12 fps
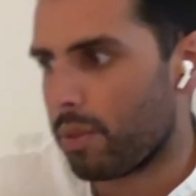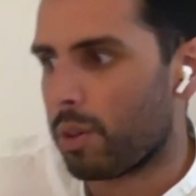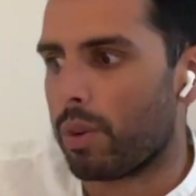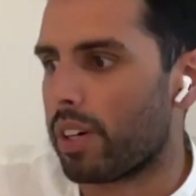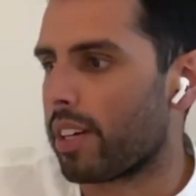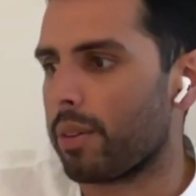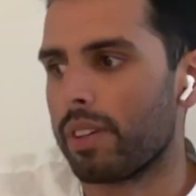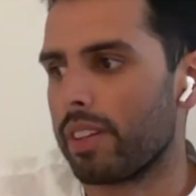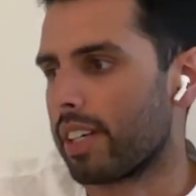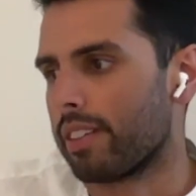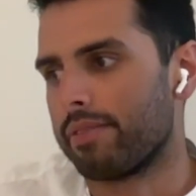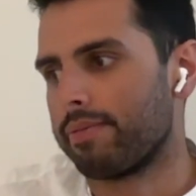working with
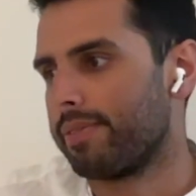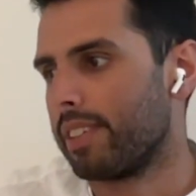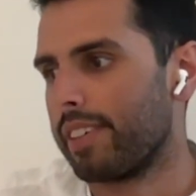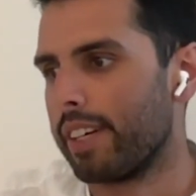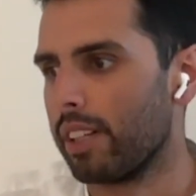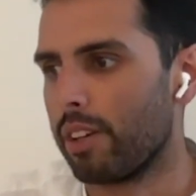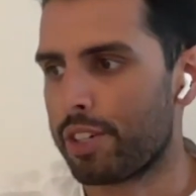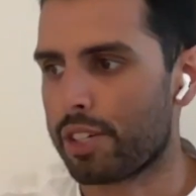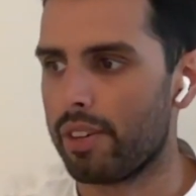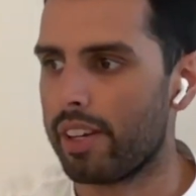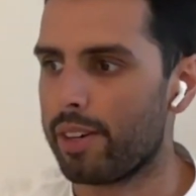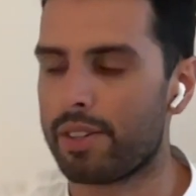like a very large
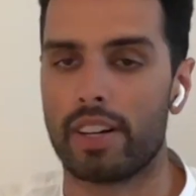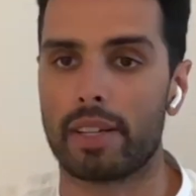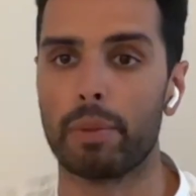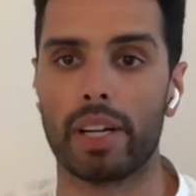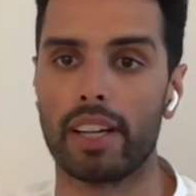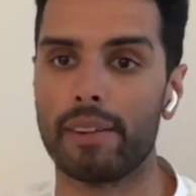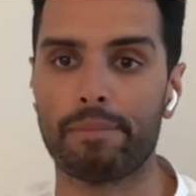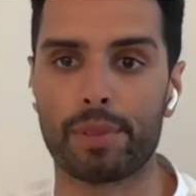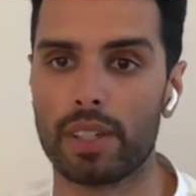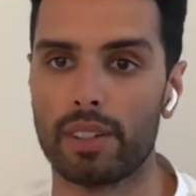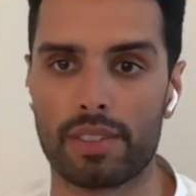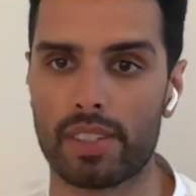creator starting Monday.
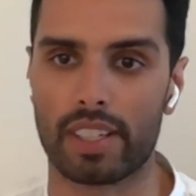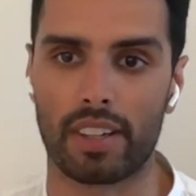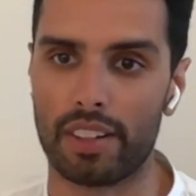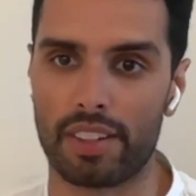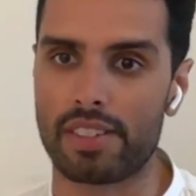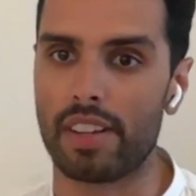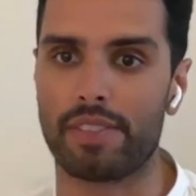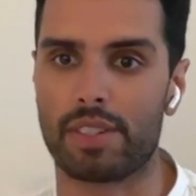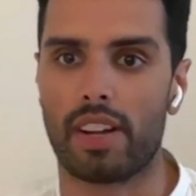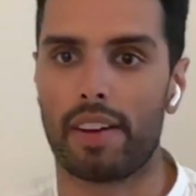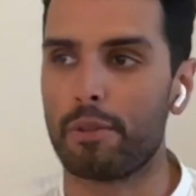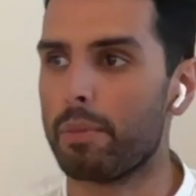So it's like all this stuff is
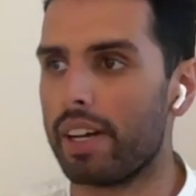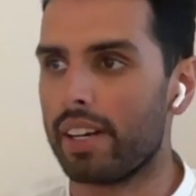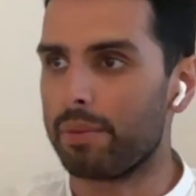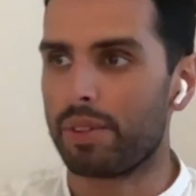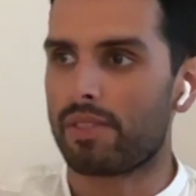top of mind.